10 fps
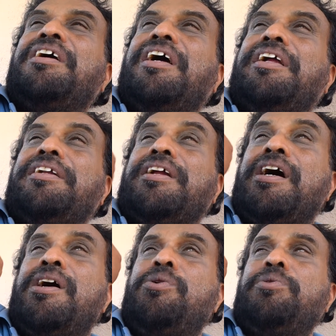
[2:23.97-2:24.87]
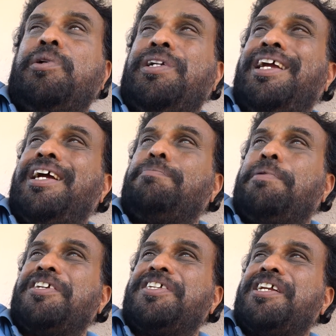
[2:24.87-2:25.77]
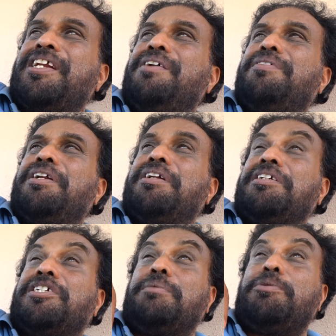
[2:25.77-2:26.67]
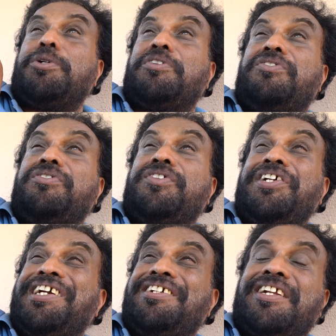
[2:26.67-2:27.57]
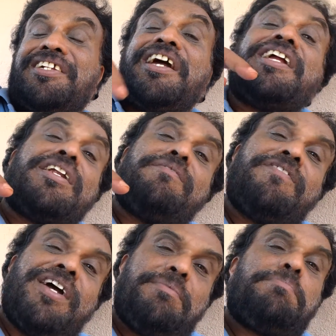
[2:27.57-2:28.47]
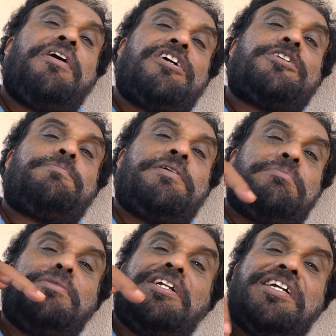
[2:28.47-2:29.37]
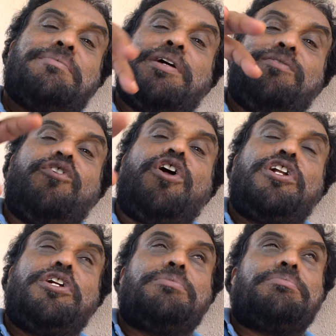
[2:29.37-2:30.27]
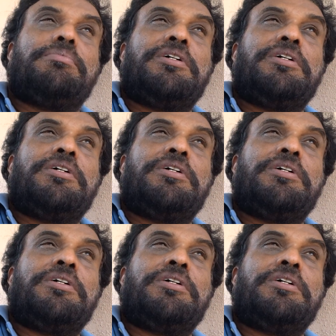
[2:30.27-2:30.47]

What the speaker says: And now, today, at present level, it's about 395 parts per million by volume.